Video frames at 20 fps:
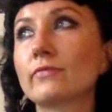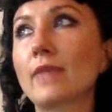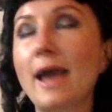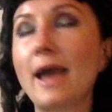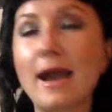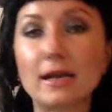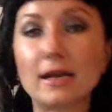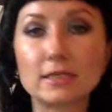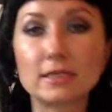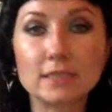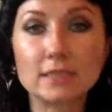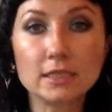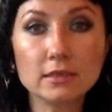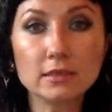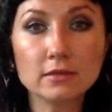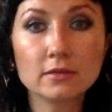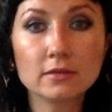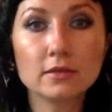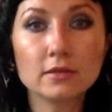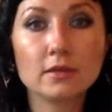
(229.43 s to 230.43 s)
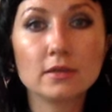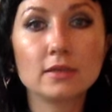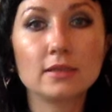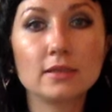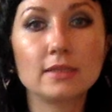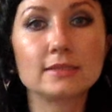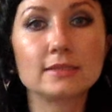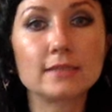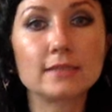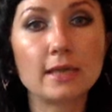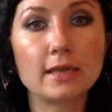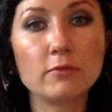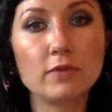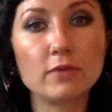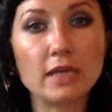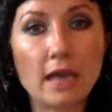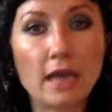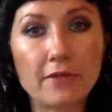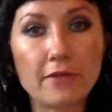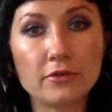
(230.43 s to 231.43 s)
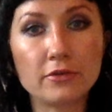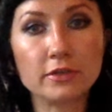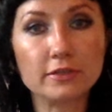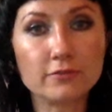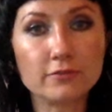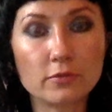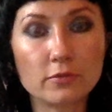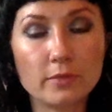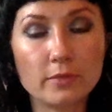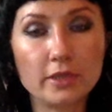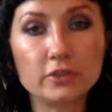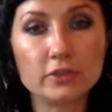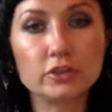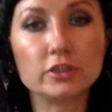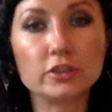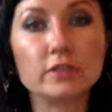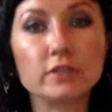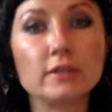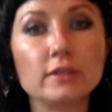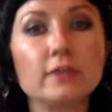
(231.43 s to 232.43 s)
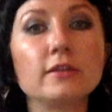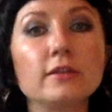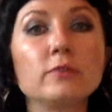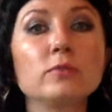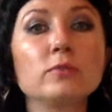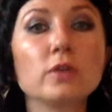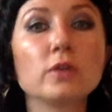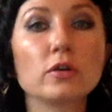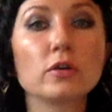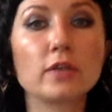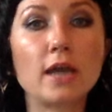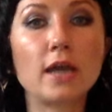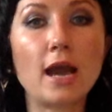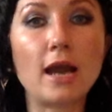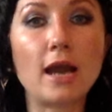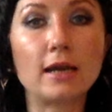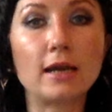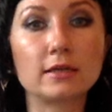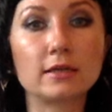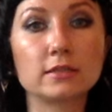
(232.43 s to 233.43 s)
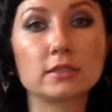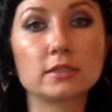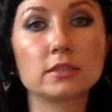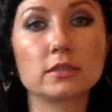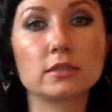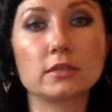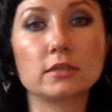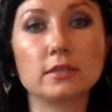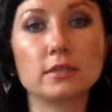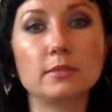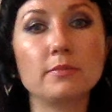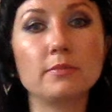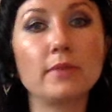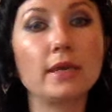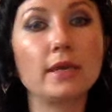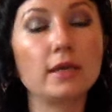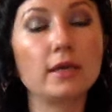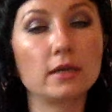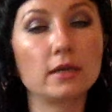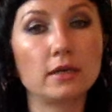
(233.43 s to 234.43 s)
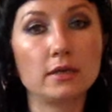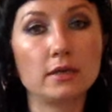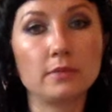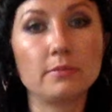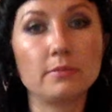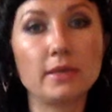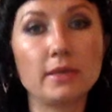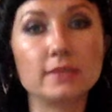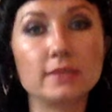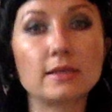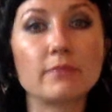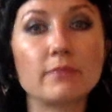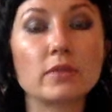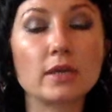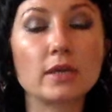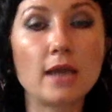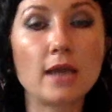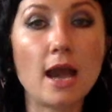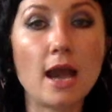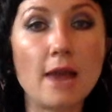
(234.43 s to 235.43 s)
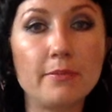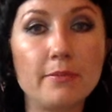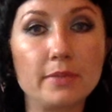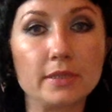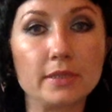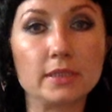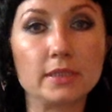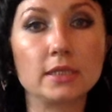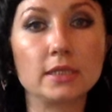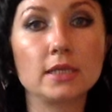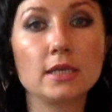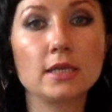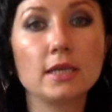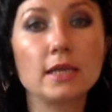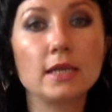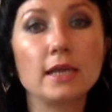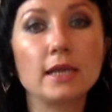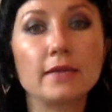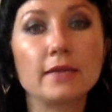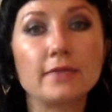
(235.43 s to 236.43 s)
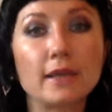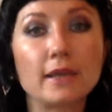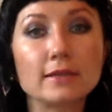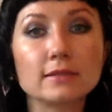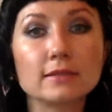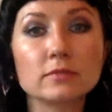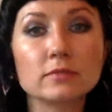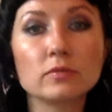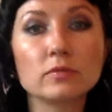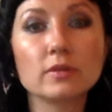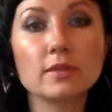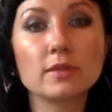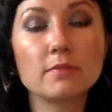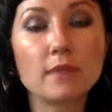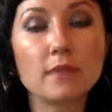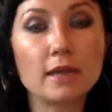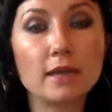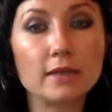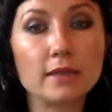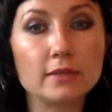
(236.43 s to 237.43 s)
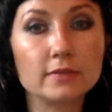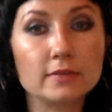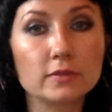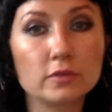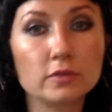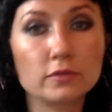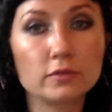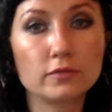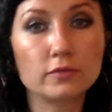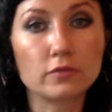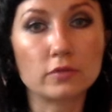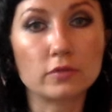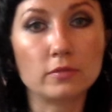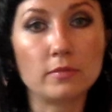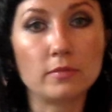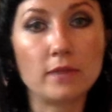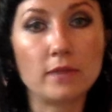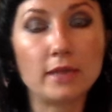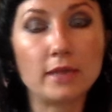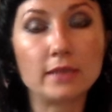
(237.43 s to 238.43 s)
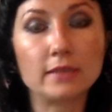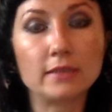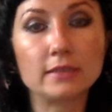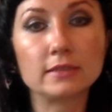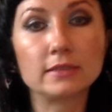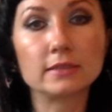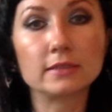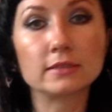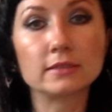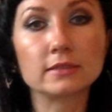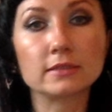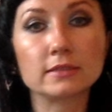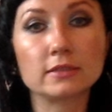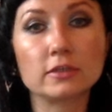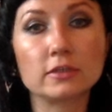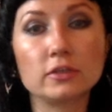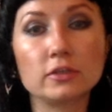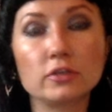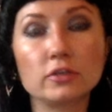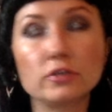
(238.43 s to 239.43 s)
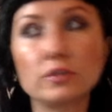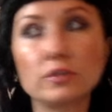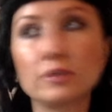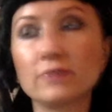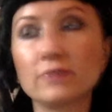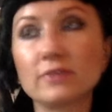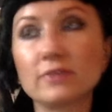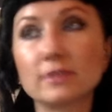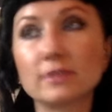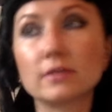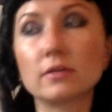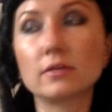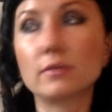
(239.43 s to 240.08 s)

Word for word: acting let's say we gather information and then we want to act, uh, make a, make something happen. That's what the mind is good for. Mind is a good, a uh, physical